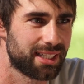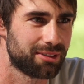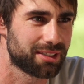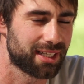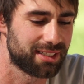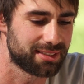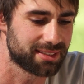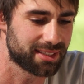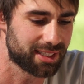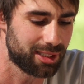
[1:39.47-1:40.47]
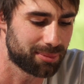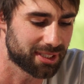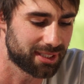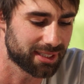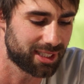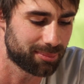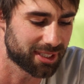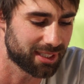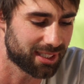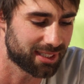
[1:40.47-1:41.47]
that were kind of just keeping it
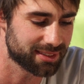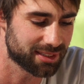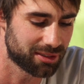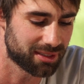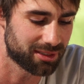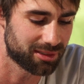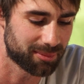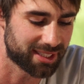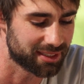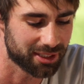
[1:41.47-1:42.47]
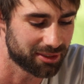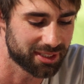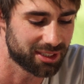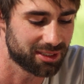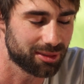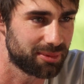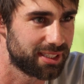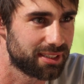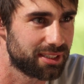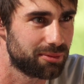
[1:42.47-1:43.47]
keeping it hot. So um, I didn't go in there
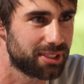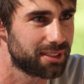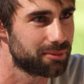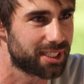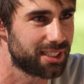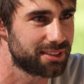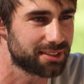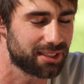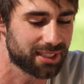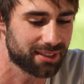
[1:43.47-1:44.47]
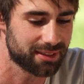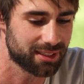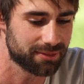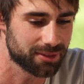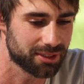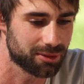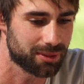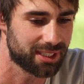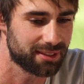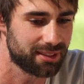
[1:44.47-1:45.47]
immediately. We we kind of just hung out there for a little
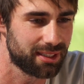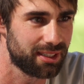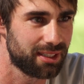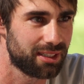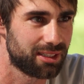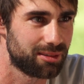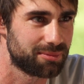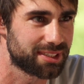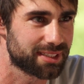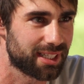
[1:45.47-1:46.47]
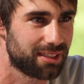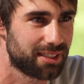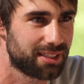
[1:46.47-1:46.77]
while, um, just to kind